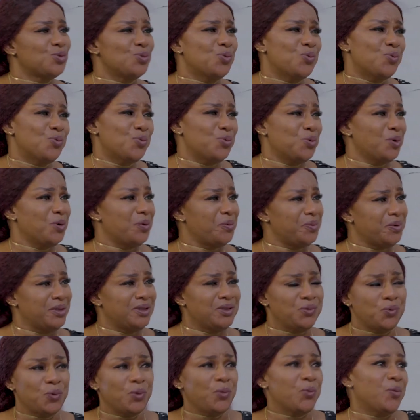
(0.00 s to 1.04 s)
so
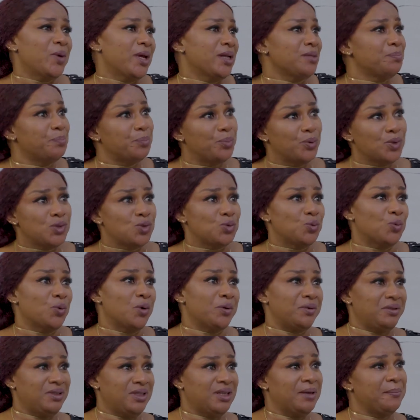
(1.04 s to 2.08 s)
worried. We were both
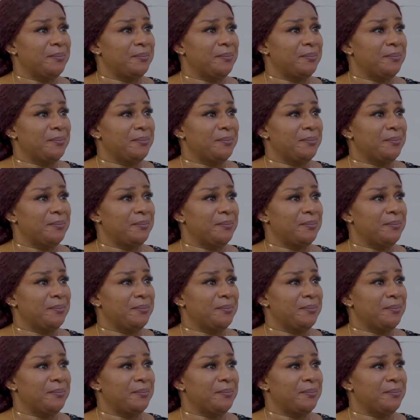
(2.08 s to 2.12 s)
worried